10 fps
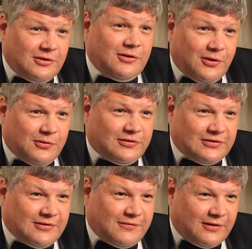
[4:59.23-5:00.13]
This
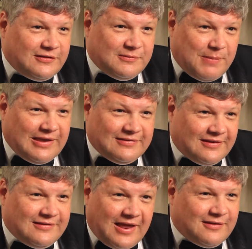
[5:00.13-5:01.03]
is a very
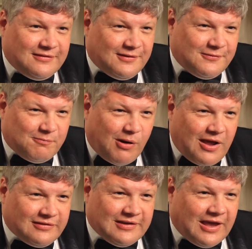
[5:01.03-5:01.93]
space-intensive
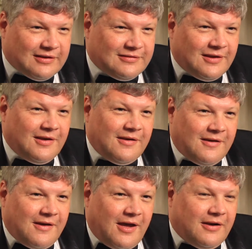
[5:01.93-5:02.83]
process.
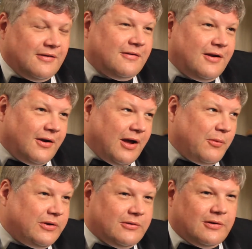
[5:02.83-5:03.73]
And I
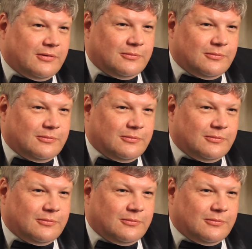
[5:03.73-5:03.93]
went to a